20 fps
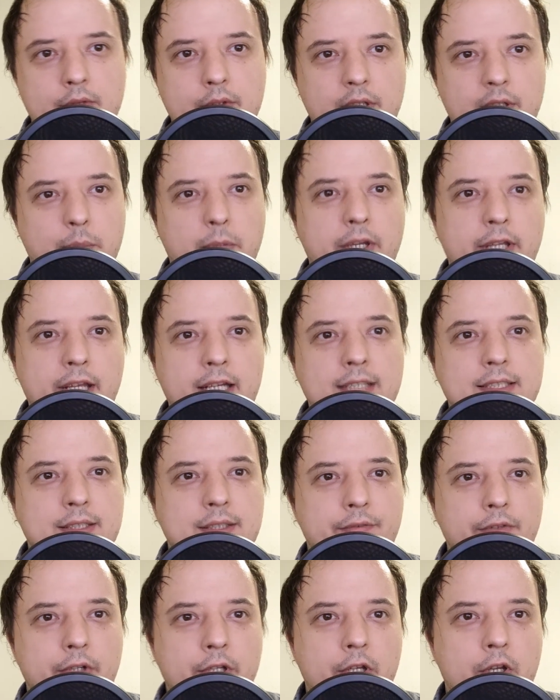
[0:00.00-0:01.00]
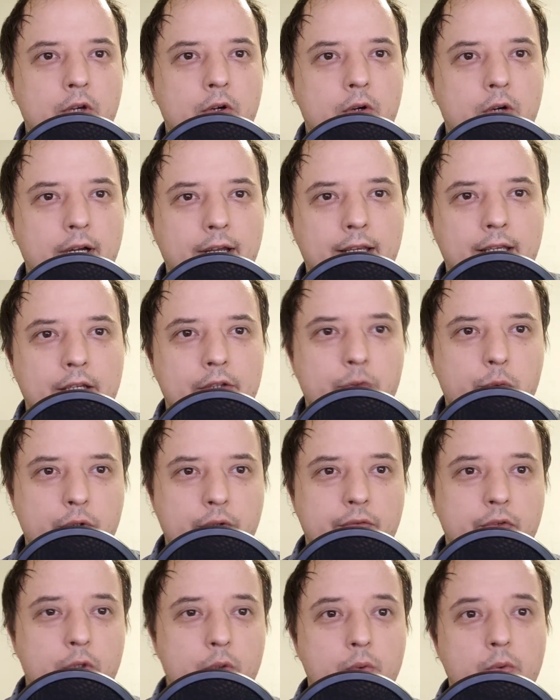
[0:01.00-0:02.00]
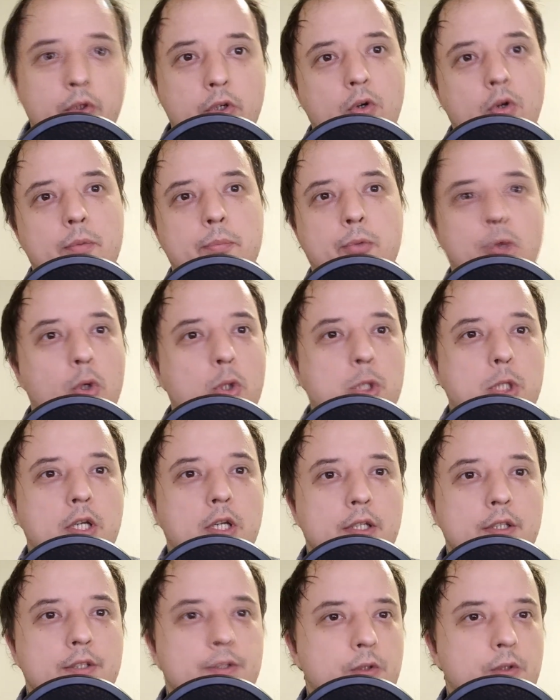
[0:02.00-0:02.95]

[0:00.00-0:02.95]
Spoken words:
in my next video I can review your project.